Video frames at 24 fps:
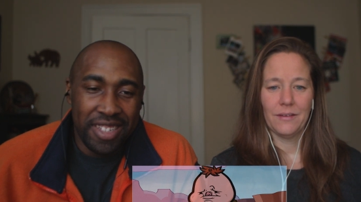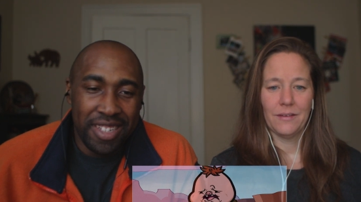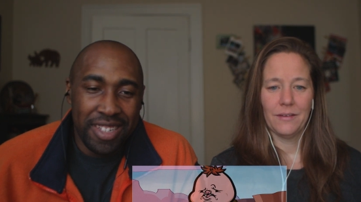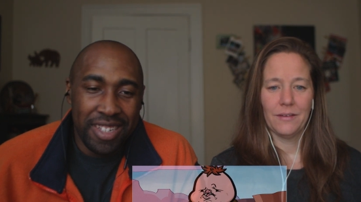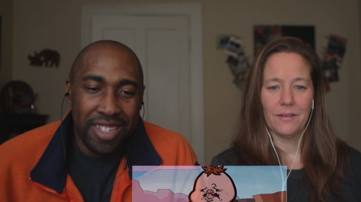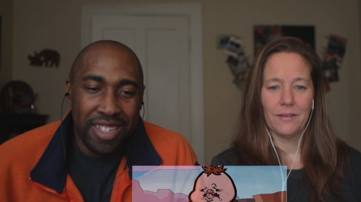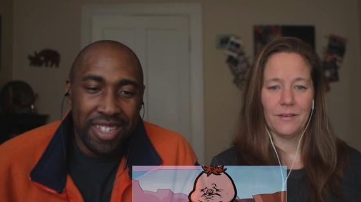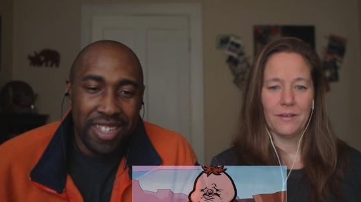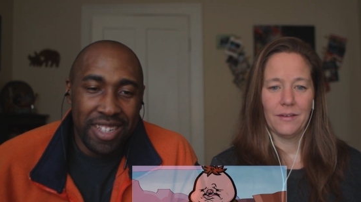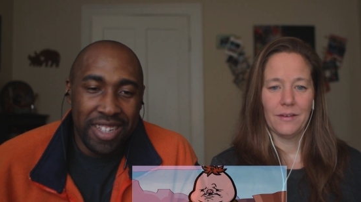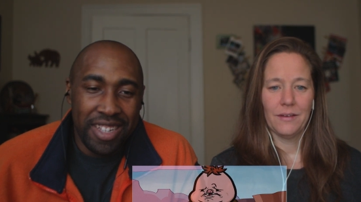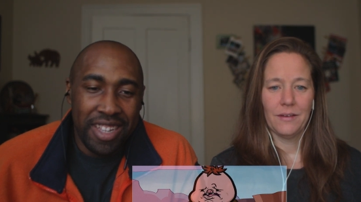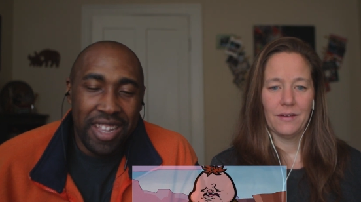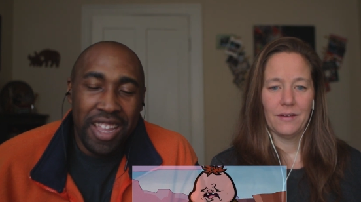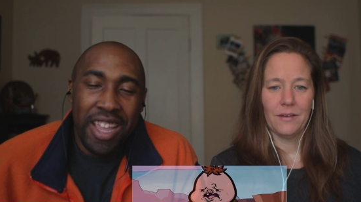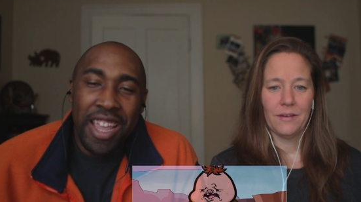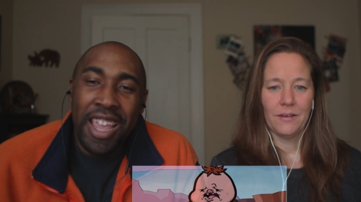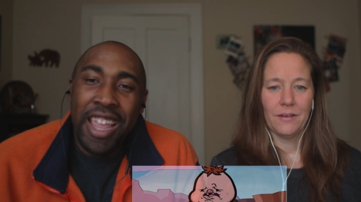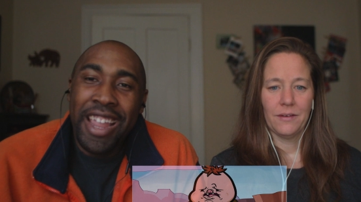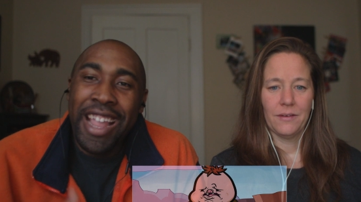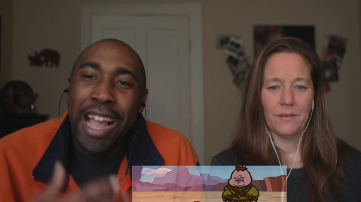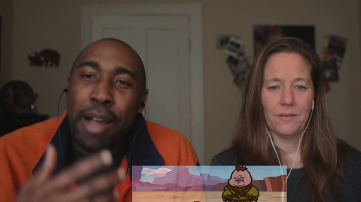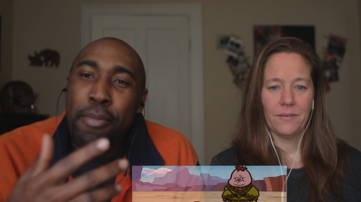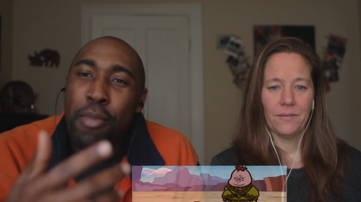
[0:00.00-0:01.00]
Speaker 1: Poor little guy. He
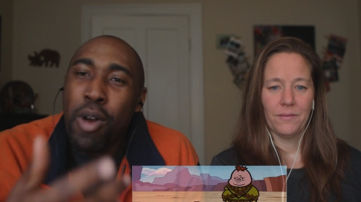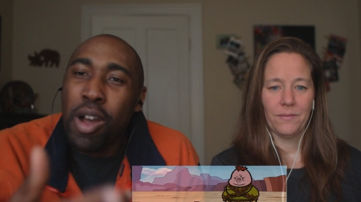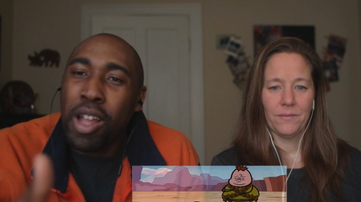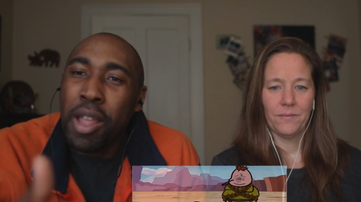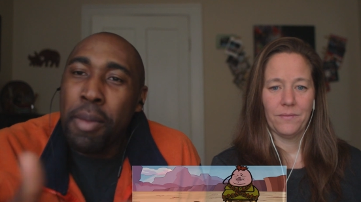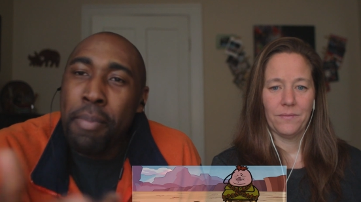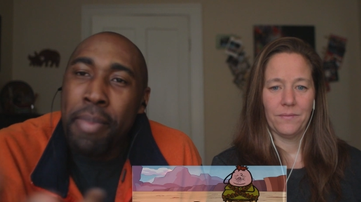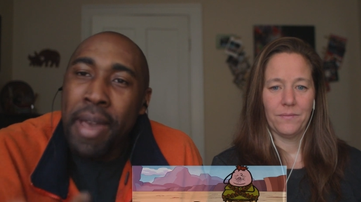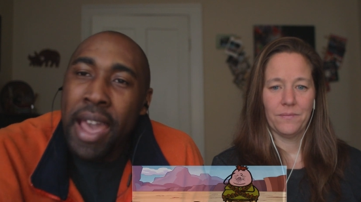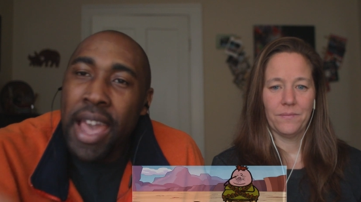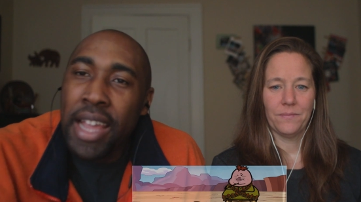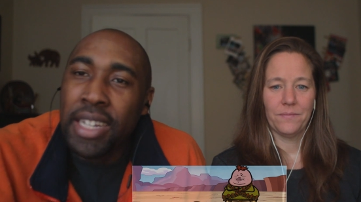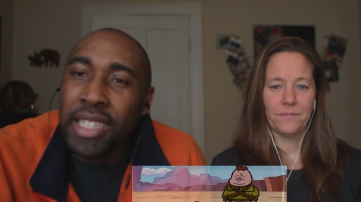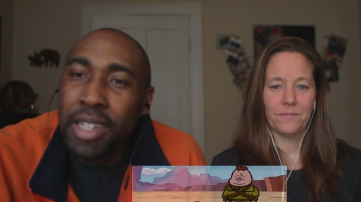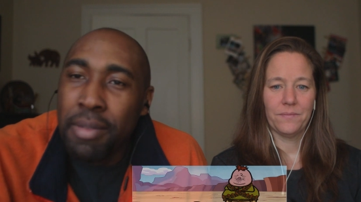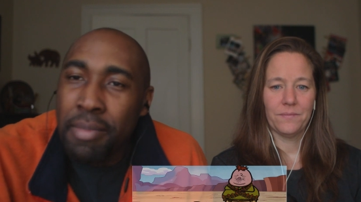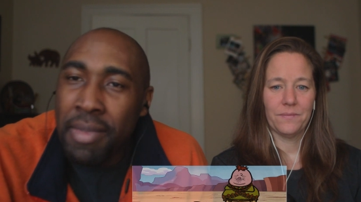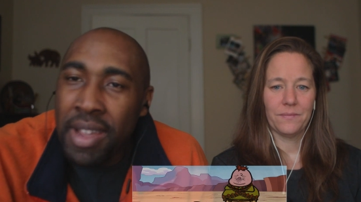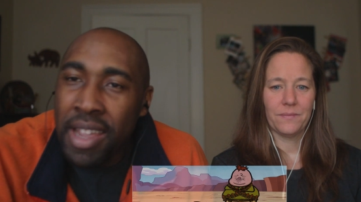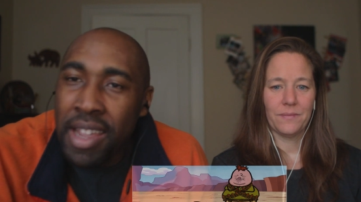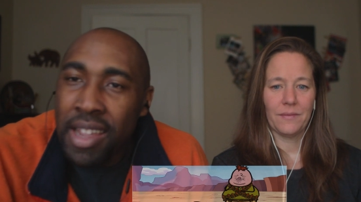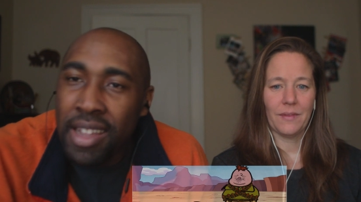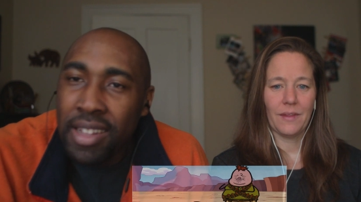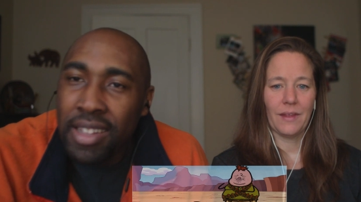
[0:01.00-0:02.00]
got more compassion,
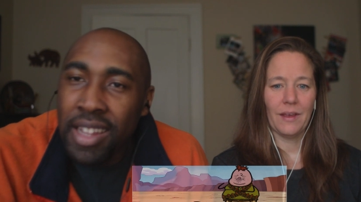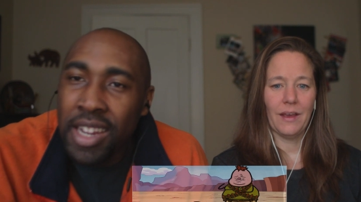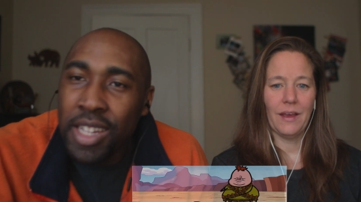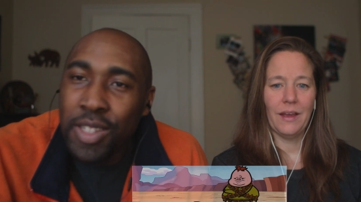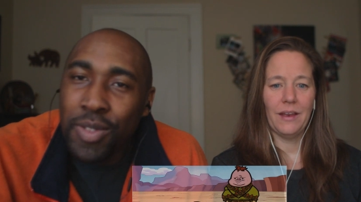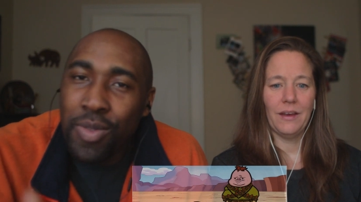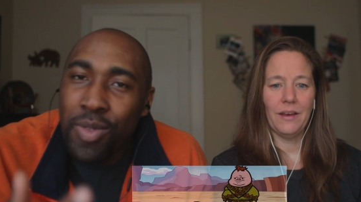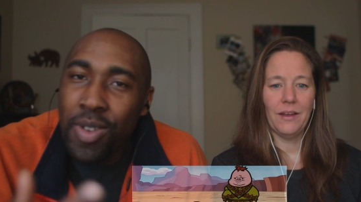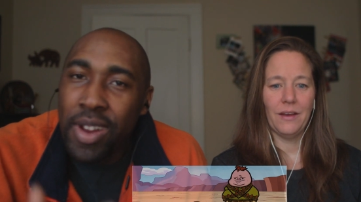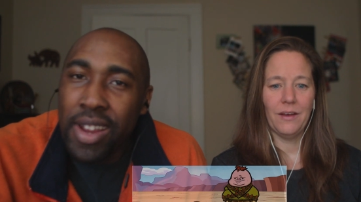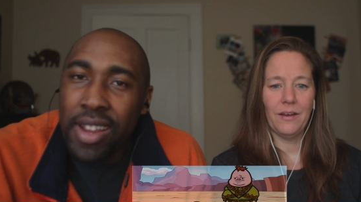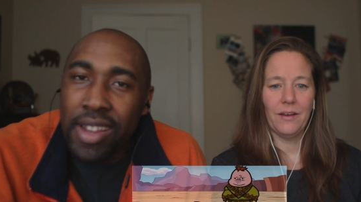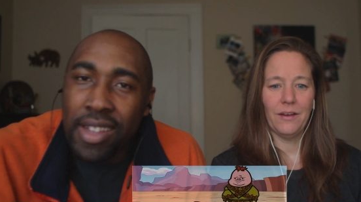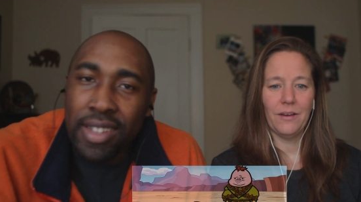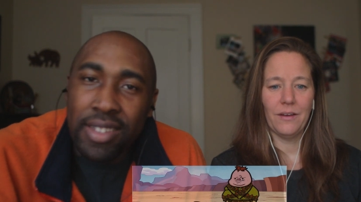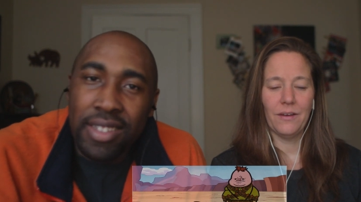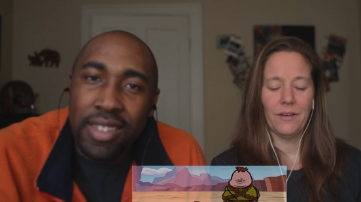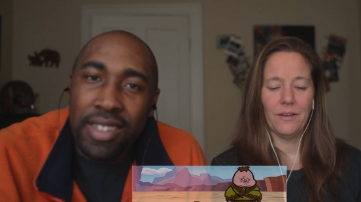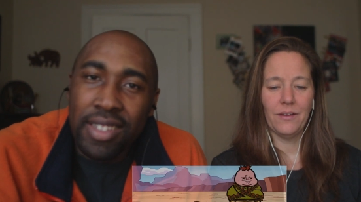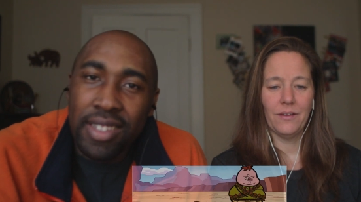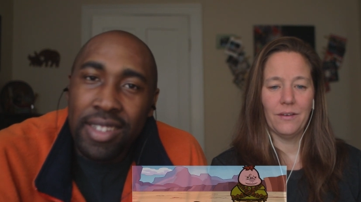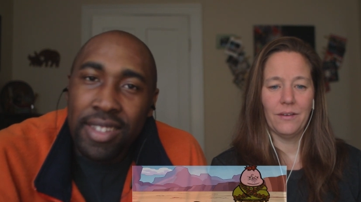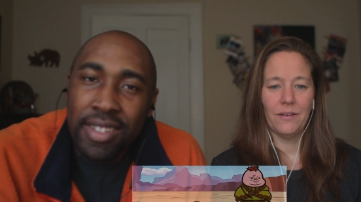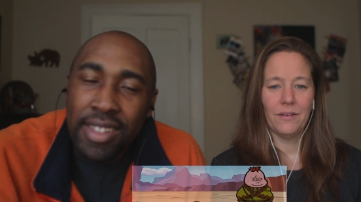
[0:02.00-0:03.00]
man, than his I friends.
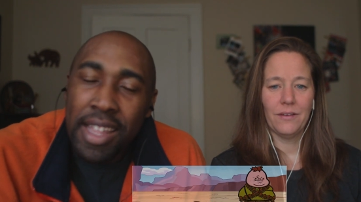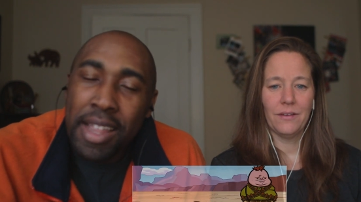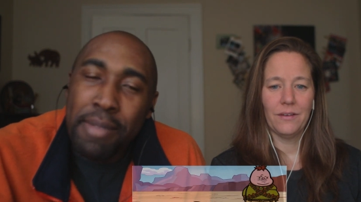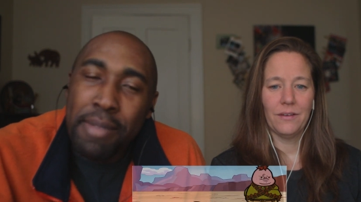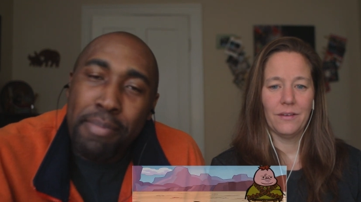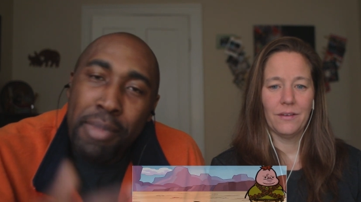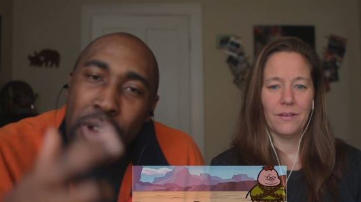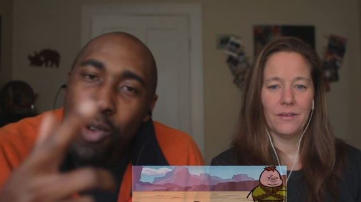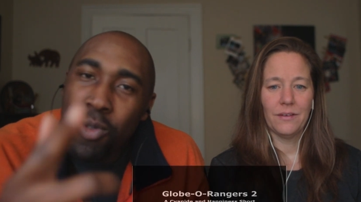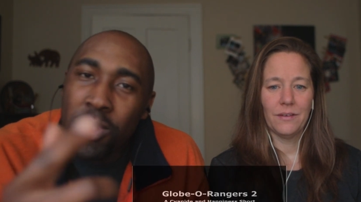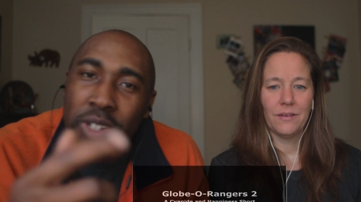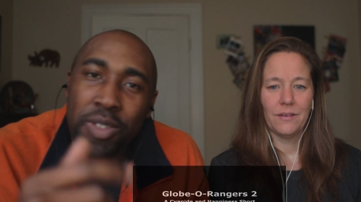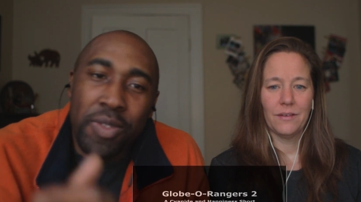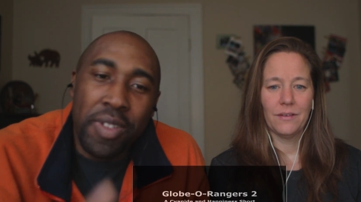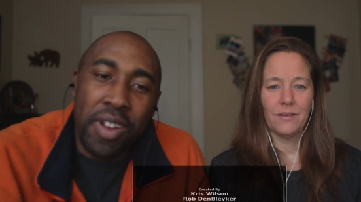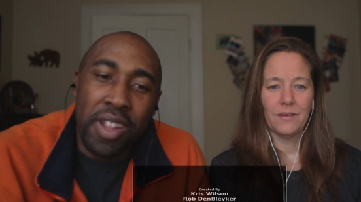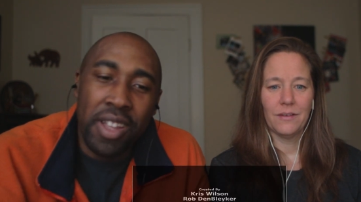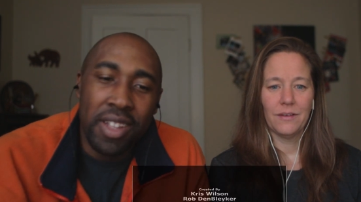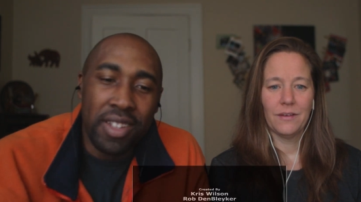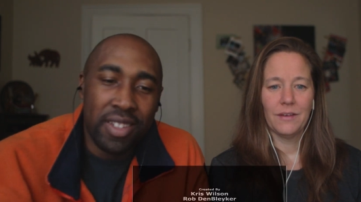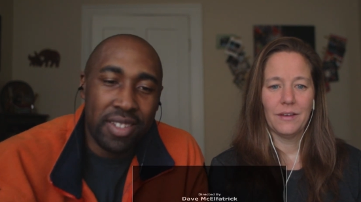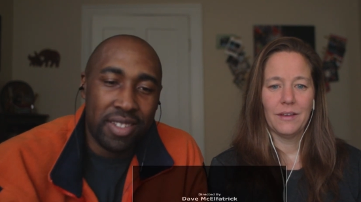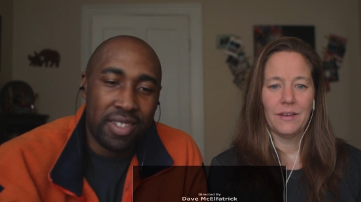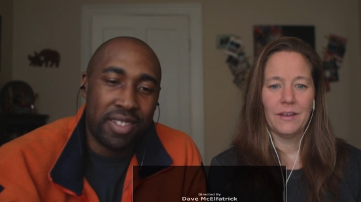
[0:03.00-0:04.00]
Know. They bogus for
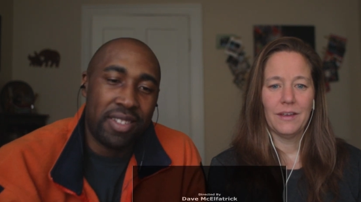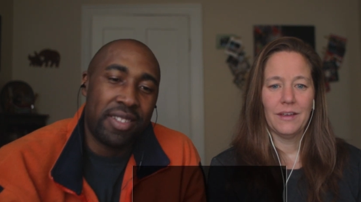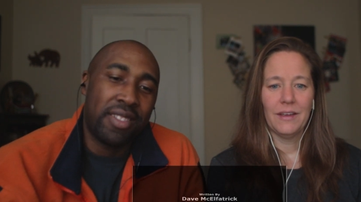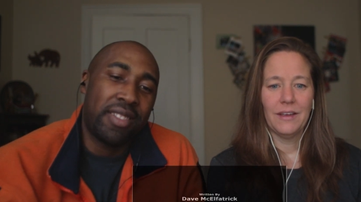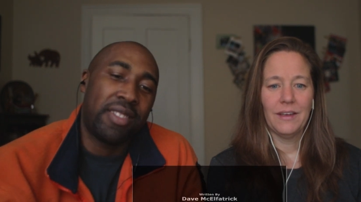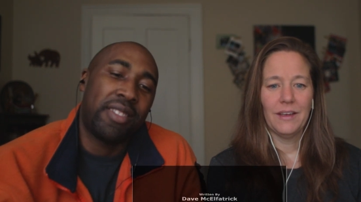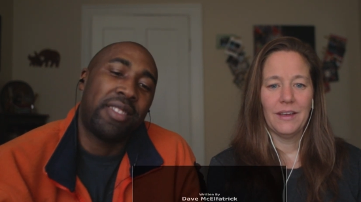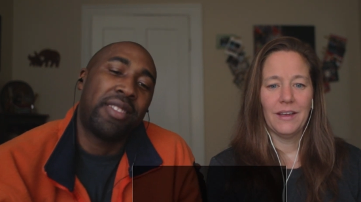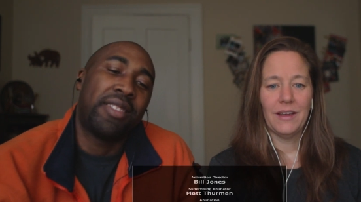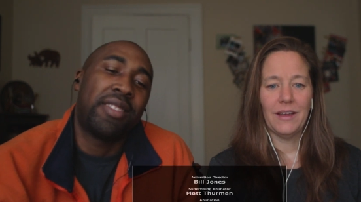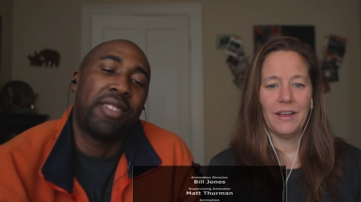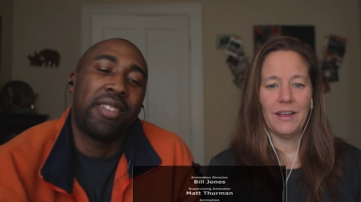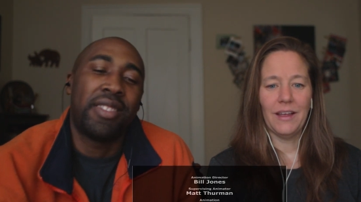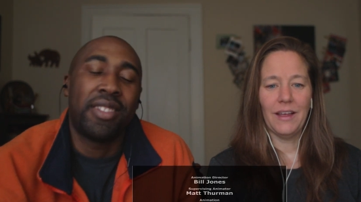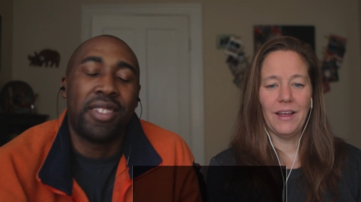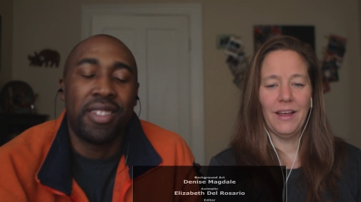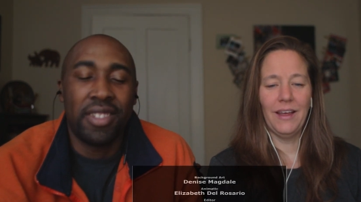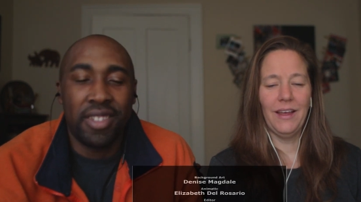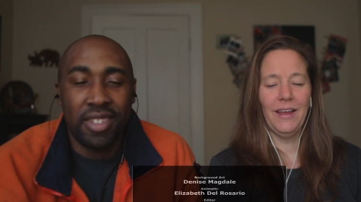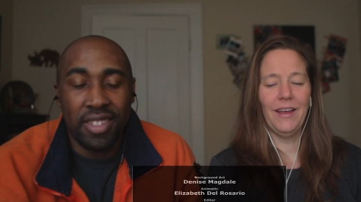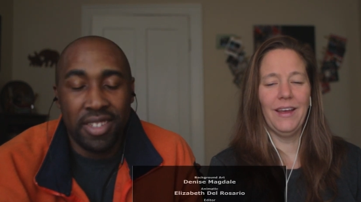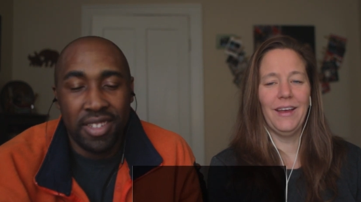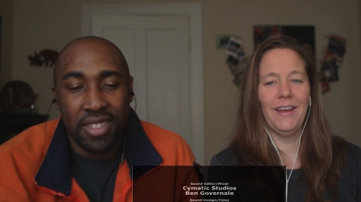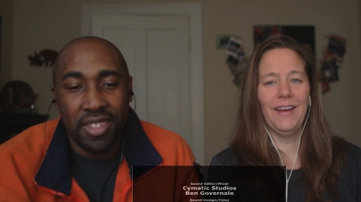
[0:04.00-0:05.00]

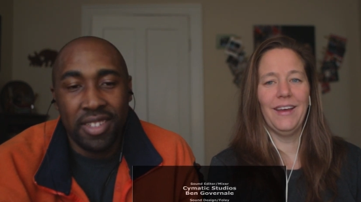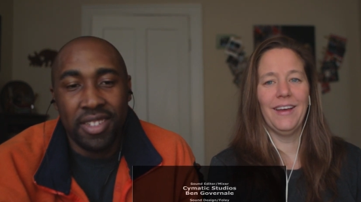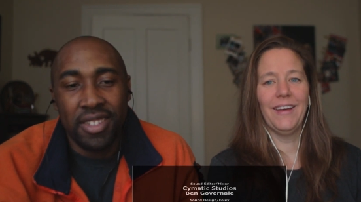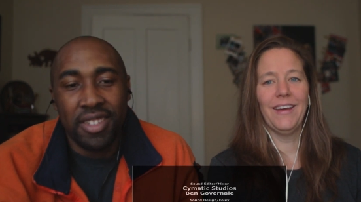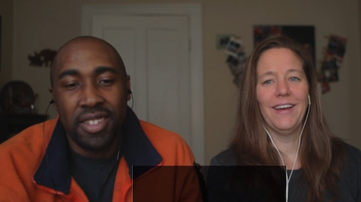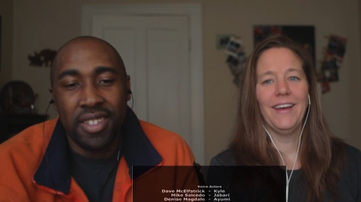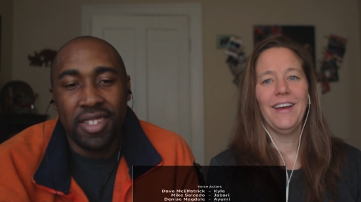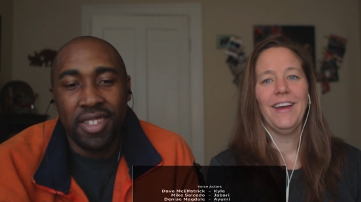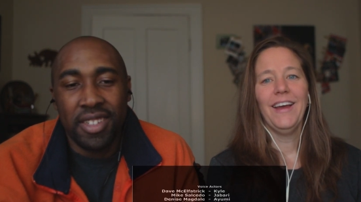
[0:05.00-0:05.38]
that.